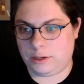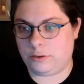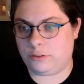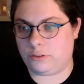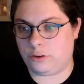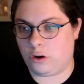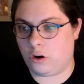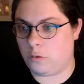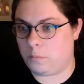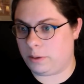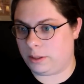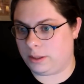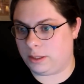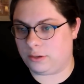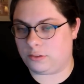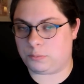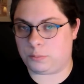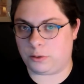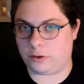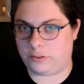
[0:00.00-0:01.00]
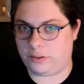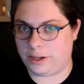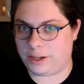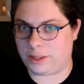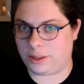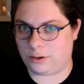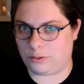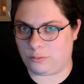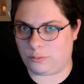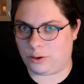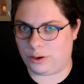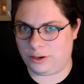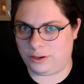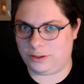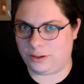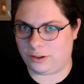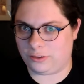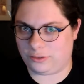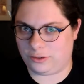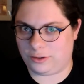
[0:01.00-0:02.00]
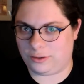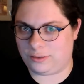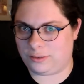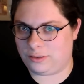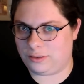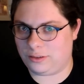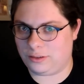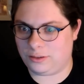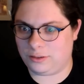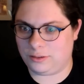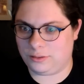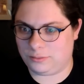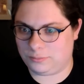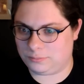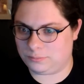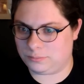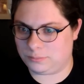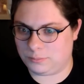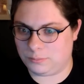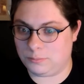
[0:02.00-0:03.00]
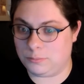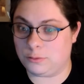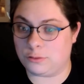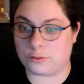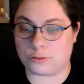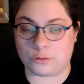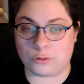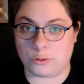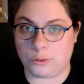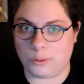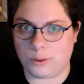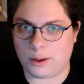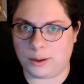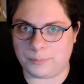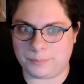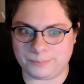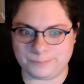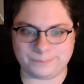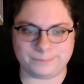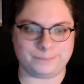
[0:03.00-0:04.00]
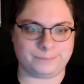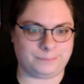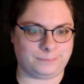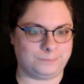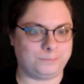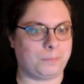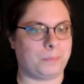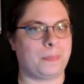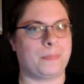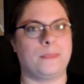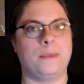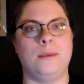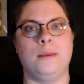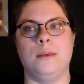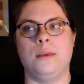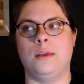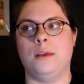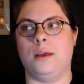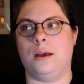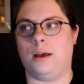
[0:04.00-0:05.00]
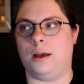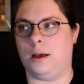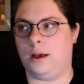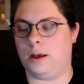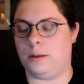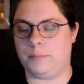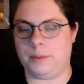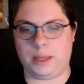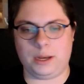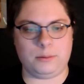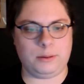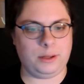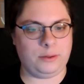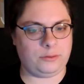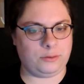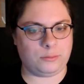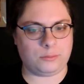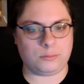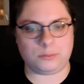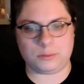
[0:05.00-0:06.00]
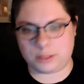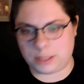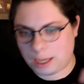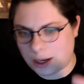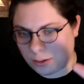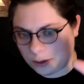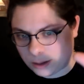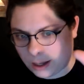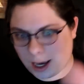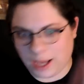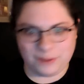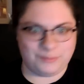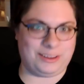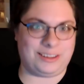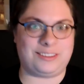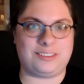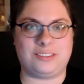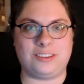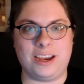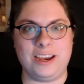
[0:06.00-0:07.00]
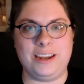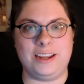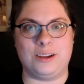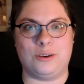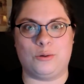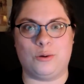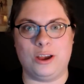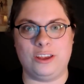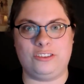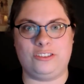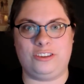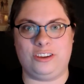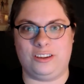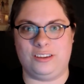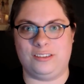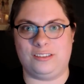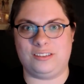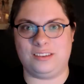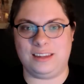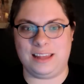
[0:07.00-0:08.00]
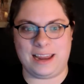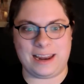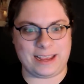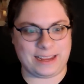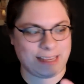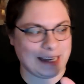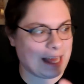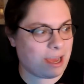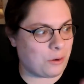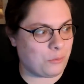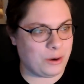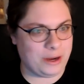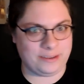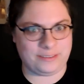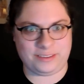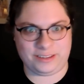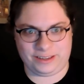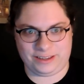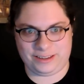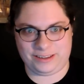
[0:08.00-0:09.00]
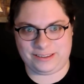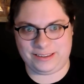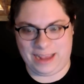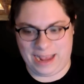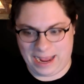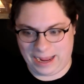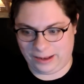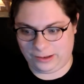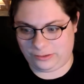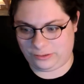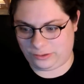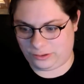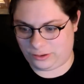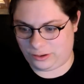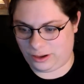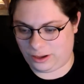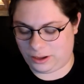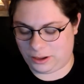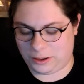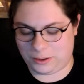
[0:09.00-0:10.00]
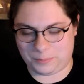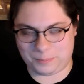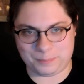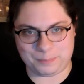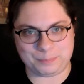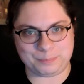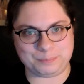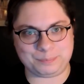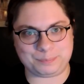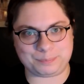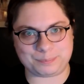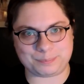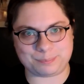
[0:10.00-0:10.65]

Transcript: here's to hoping this particular one doesn't screw up. Um, anyway, so got a lot of exciting questions that I cannot wait to, to answer. Um,